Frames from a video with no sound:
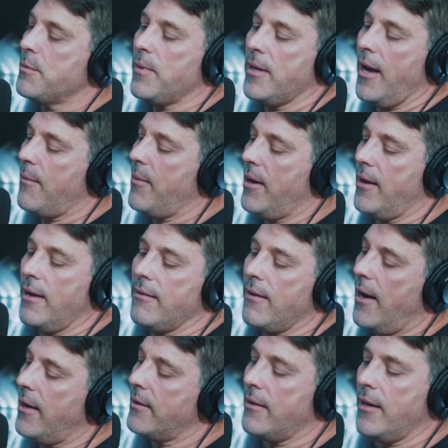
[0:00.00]
but yeah, man, I
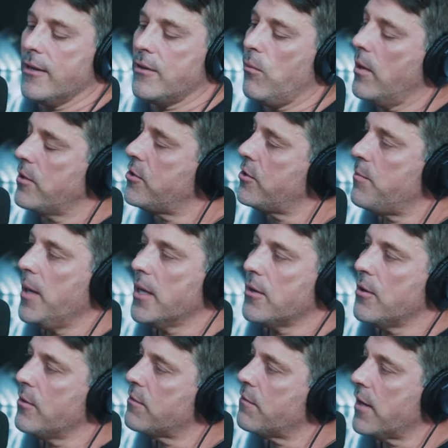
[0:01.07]
I like to watch this big
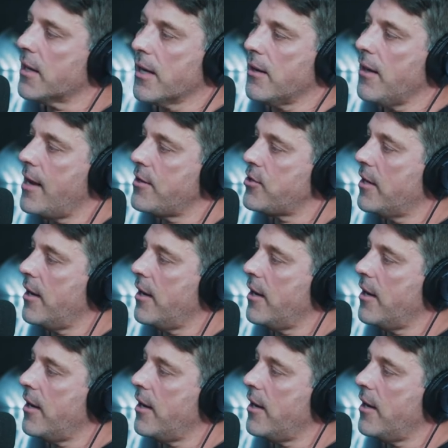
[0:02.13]
dude's fucking clash. Mike